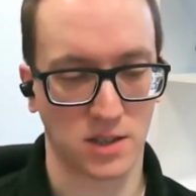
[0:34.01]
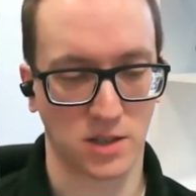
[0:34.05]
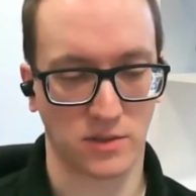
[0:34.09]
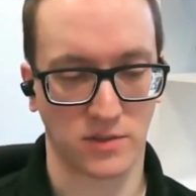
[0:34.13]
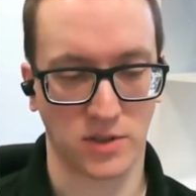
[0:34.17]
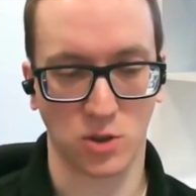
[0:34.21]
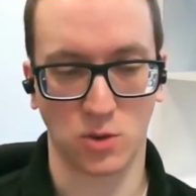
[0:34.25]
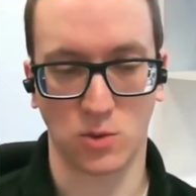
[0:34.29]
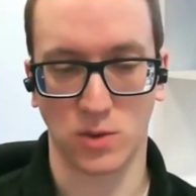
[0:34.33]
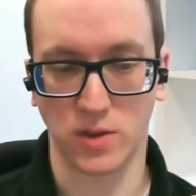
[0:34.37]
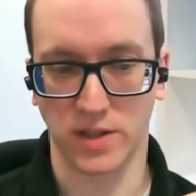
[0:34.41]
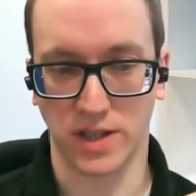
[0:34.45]

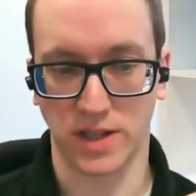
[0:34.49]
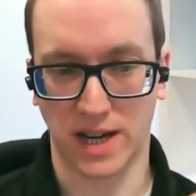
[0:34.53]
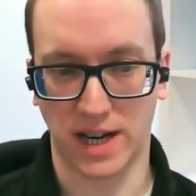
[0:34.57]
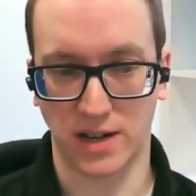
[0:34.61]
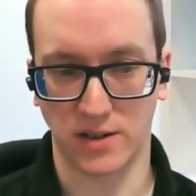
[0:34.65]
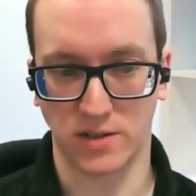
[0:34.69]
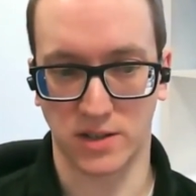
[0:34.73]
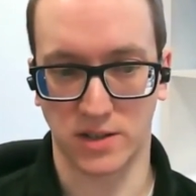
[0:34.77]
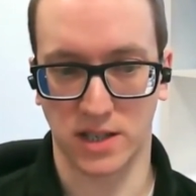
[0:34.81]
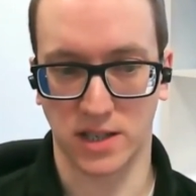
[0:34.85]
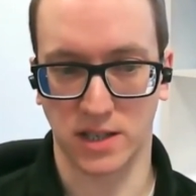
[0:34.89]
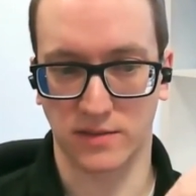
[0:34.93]
So if you don't want the
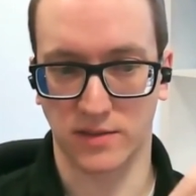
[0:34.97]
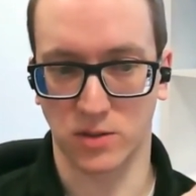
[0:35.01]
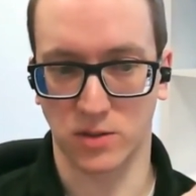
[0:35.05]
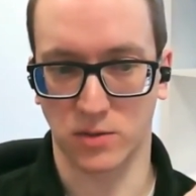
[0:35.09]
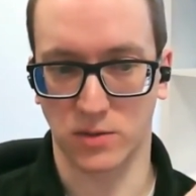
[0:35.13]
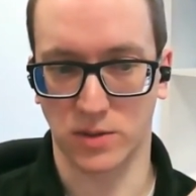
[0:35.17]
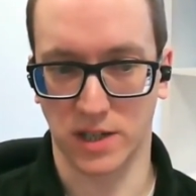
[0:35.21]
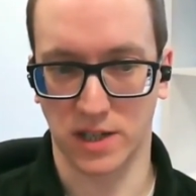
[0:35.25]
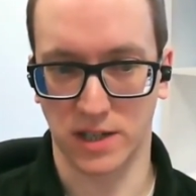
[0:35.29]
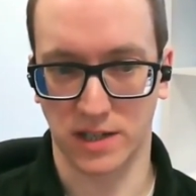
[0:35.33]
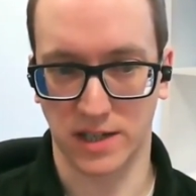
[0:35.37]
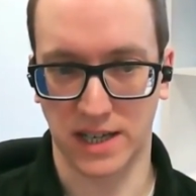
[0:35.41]
housing, if
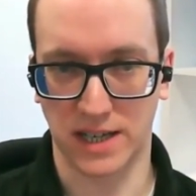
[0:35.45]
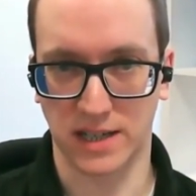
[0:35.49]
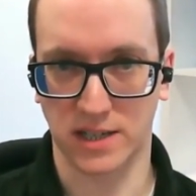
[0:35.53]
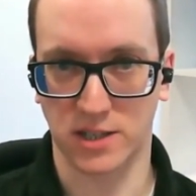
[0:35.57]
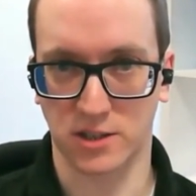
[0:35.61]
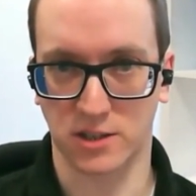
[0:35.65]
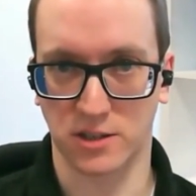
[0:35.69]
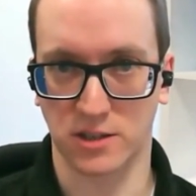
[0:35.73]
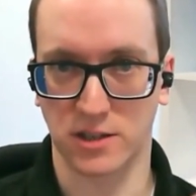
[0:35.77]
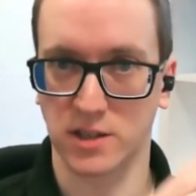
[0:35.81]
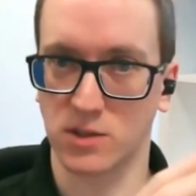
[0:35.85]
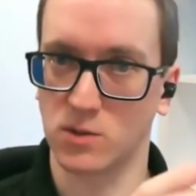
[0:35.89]
you don't want the
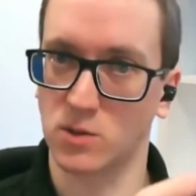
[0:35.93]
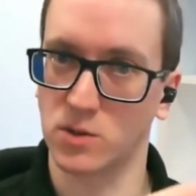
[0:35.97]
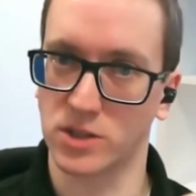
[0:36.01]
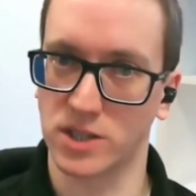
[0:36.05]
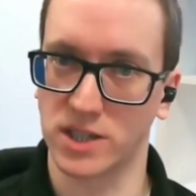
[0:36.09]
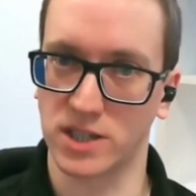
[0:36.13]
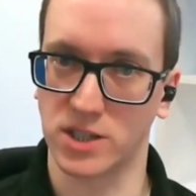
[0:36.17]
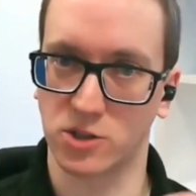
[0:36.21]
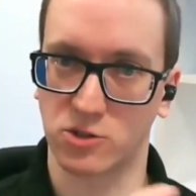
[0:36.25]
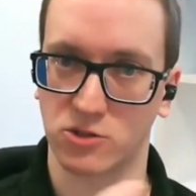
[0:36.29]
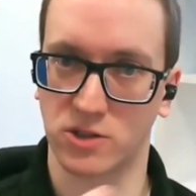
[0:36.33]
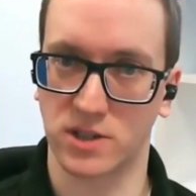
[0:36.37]
connector, and you
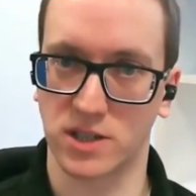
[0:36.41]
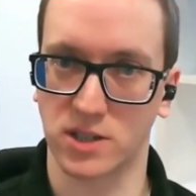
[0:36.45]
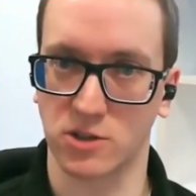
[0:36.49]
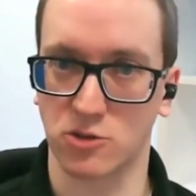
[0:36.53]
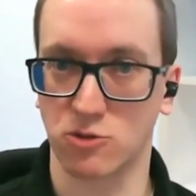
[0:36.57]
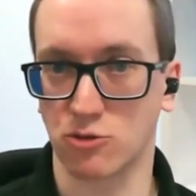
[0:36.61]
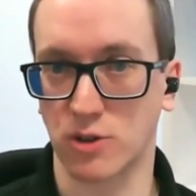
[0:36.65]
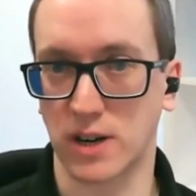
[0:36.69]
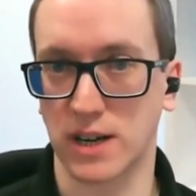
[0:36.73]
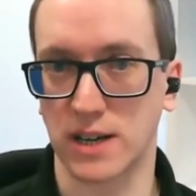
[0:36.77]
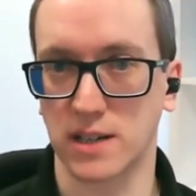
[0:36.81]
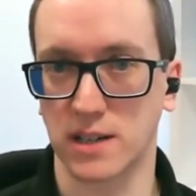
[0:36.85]
want to
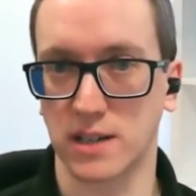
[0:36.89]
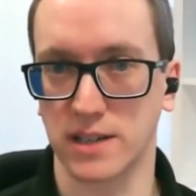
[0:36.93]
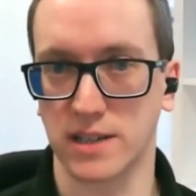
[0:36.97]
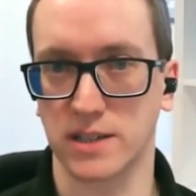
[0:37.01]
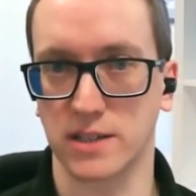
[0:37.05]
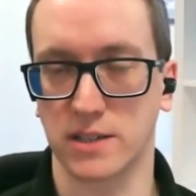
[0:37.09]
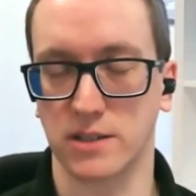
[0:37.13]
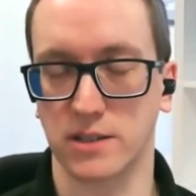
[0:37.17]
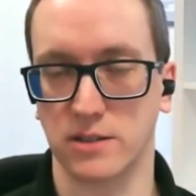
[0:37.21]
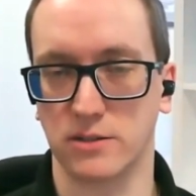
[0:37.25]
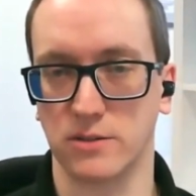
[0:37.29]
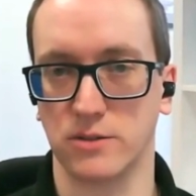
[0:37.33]
integrate it
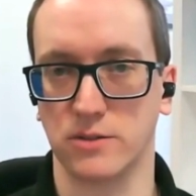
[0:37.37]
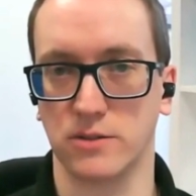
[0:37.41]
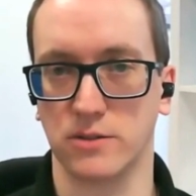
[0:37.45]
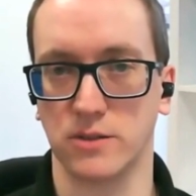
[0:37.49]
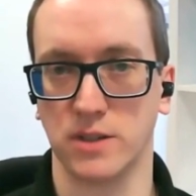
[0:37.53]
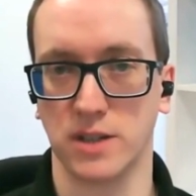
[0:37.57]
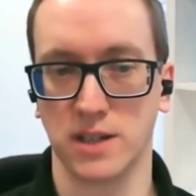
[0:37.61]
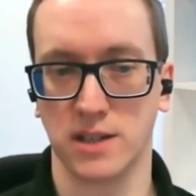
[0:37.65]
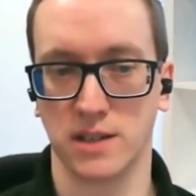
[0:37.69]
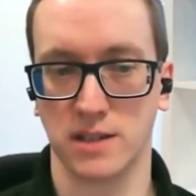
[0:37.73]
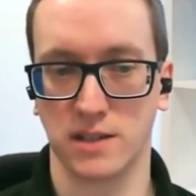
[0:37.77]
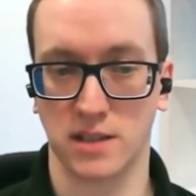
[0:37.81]
directly
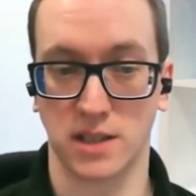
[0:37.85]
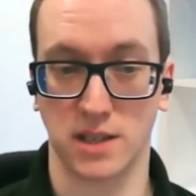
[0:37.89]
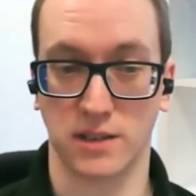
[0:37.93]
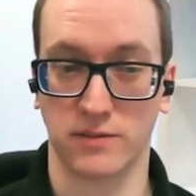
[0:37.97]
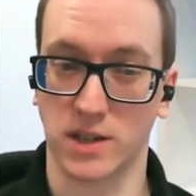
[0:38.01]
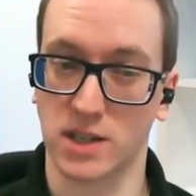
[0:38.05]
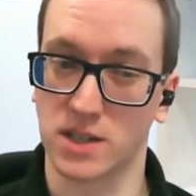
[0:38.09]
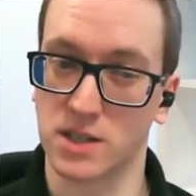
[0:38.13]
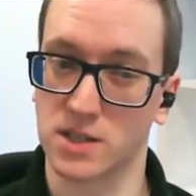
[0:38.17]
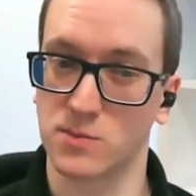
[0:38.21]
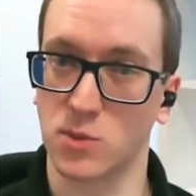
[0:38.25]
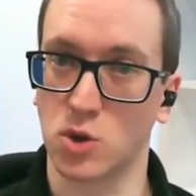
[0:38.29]
into,
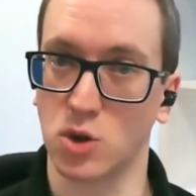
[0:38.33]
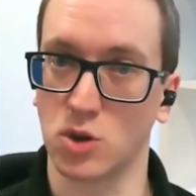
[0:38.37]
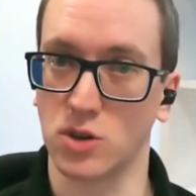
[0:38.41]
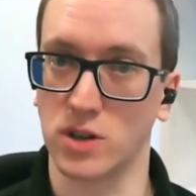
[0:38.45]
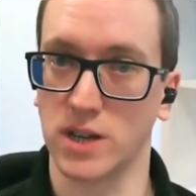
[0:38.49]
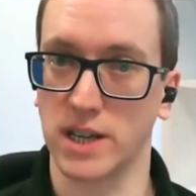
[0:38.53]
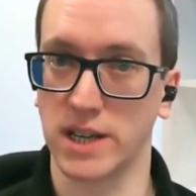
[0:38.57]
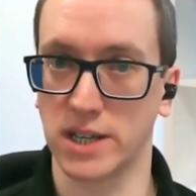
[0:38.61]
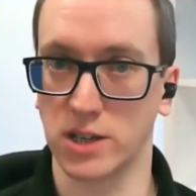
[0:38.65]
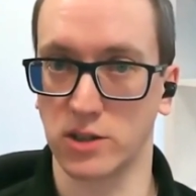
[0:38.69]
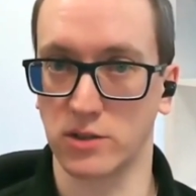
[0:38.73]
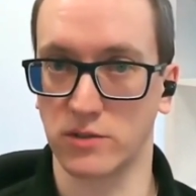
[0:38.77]
say, a very
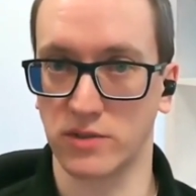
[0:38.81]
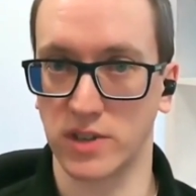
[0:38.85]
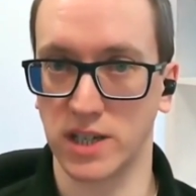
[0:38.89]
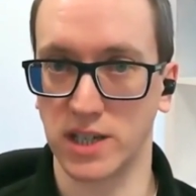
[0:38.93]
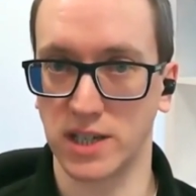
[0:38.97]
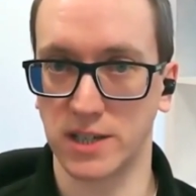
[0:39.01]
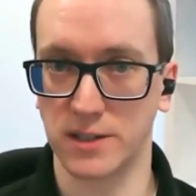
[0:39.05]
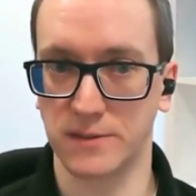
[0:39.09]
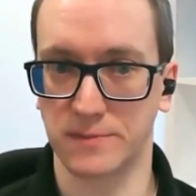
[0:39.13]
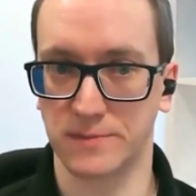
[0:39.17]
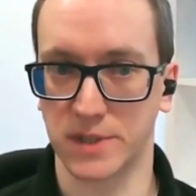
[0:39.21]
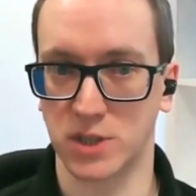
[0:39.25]
small
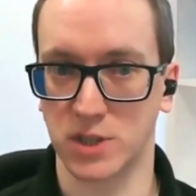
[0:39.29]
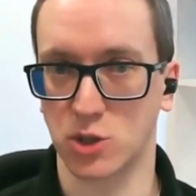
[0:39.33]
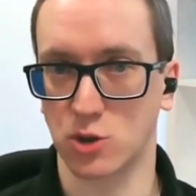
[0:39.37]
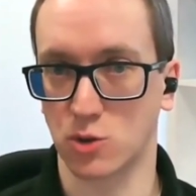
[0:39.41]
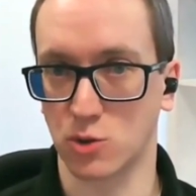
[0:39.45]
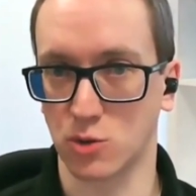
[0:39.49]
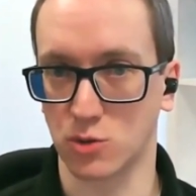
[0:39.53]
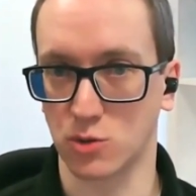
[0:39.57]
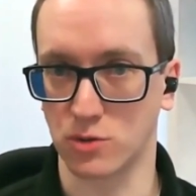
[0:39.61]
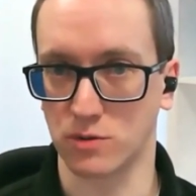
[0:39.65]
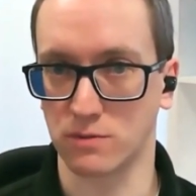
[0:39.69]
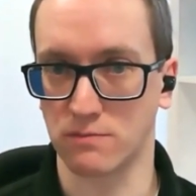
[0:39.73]
AUV,
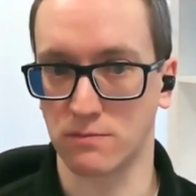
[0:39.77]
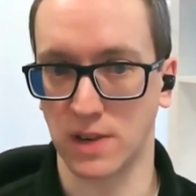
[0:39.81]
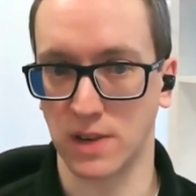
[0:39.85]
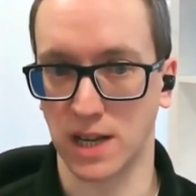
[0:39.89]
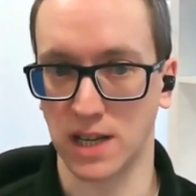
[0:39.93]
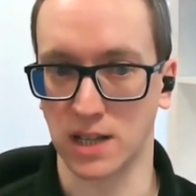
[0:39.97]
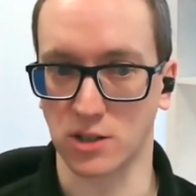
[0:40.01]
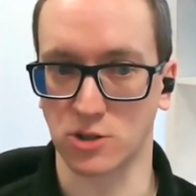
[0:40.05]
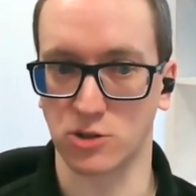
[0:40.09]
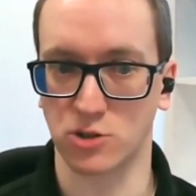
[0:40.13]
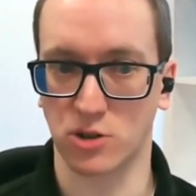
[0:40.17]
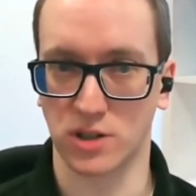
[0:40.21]
into your own
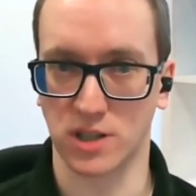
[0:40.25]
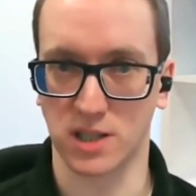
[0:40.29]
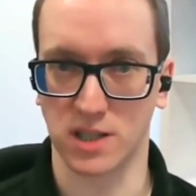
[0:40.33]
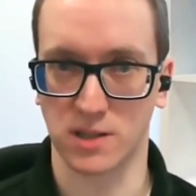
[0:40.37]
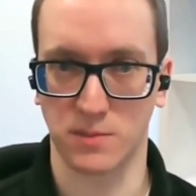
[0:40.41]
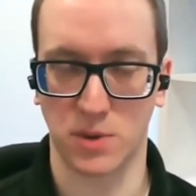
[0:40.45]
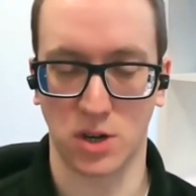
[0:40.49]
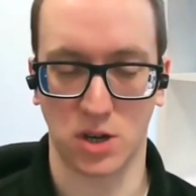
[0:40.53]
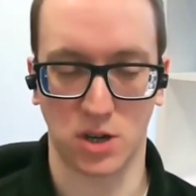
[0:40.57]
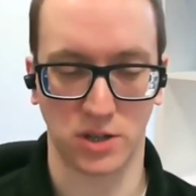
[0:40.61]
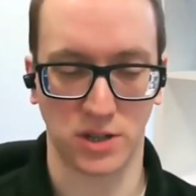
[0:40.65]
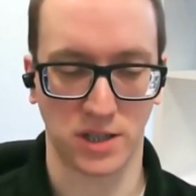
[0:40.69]

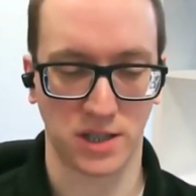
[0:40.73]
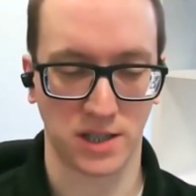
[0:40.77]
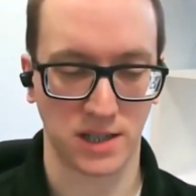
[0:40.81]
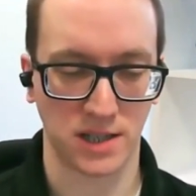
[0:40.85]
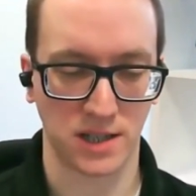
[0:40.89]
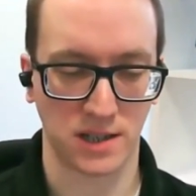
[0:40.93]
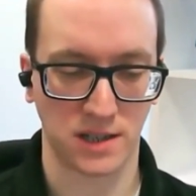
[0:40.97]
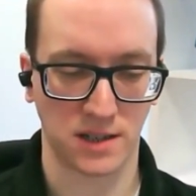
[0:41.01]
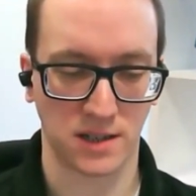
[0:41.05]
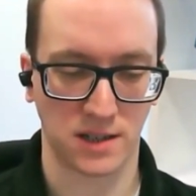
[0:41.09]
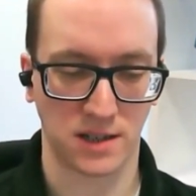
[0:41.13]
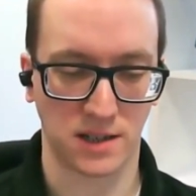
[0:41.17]
electronics pod,
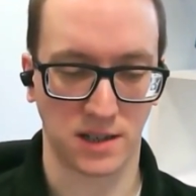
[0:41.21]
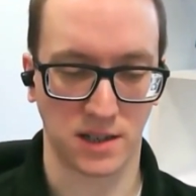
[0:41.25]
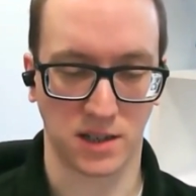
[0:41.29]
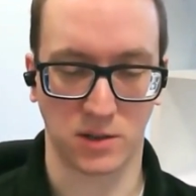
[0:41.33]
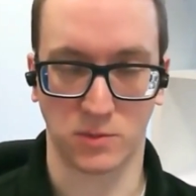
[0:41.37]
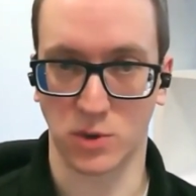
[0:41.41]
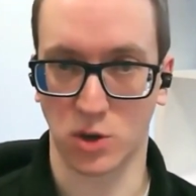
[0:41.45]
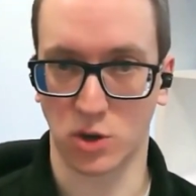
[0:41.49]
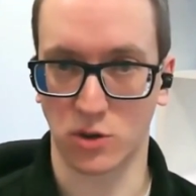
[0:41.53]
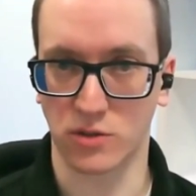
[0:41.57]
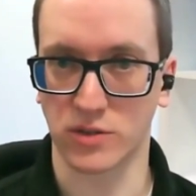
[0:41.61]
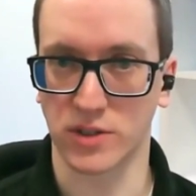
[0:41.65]

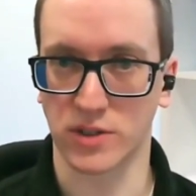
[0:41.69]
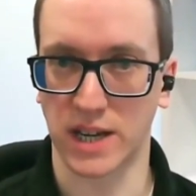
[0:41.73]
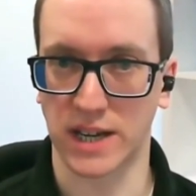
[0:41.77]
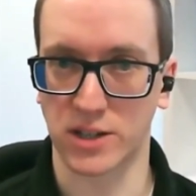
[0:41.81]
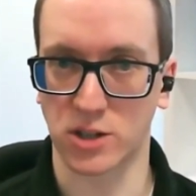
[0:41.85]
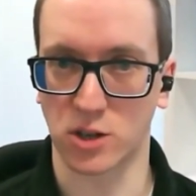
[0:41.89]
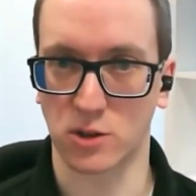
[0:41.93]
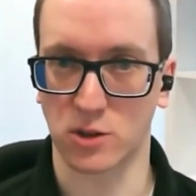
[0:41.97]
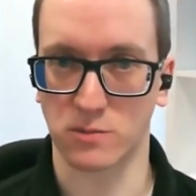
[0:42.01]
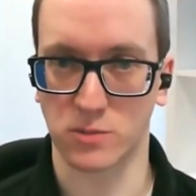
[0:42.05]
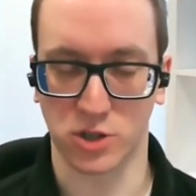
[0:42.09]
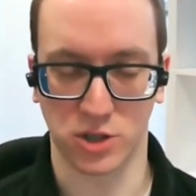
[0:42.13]
then we offer
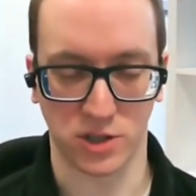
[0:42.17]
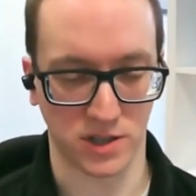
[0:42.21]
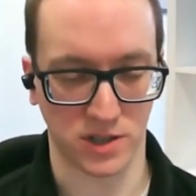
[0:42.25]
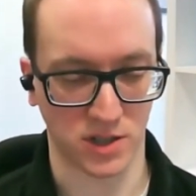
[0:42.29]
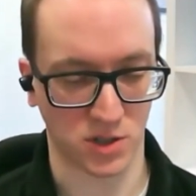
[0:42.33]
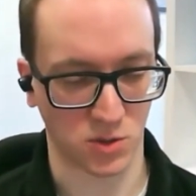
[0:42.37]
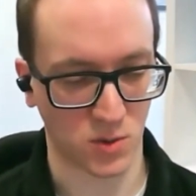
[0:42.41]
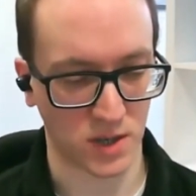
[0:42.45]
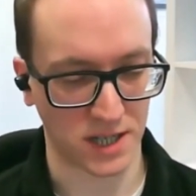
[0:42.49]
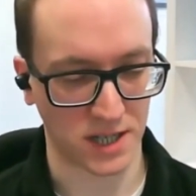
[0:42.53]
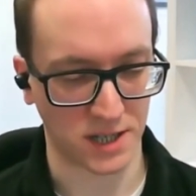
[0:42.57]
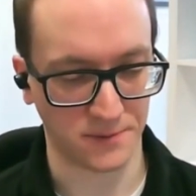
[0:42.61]
that
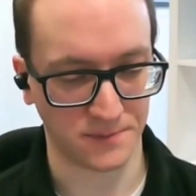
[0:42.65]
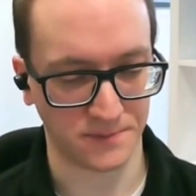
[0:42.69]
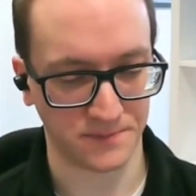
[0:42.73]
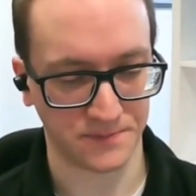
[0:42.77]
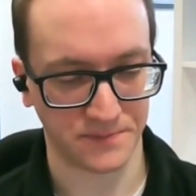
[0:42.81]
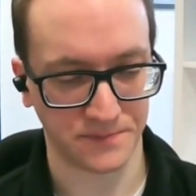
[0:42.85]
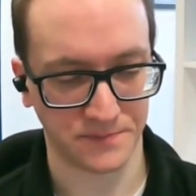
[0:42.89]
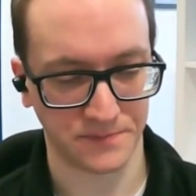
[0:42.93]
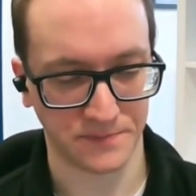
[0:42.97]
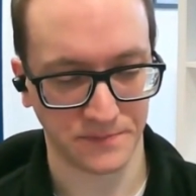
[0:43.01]
option as well.